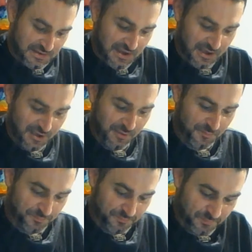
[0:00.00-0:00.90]

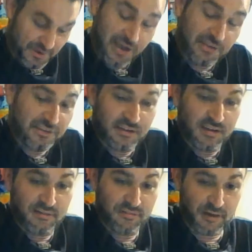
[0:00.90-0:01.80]
But oddly
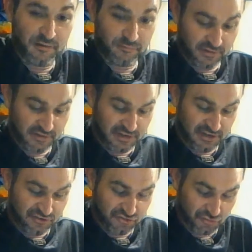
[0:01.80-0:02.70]
enough, I really
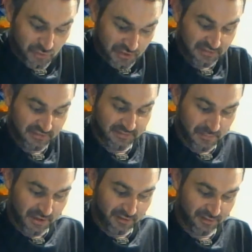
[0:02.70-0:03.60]
enjoy the
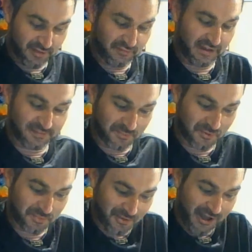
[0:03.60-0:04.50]
smell of
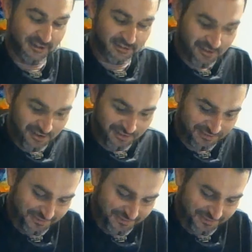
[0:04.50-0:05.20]
isopropyl alcohol.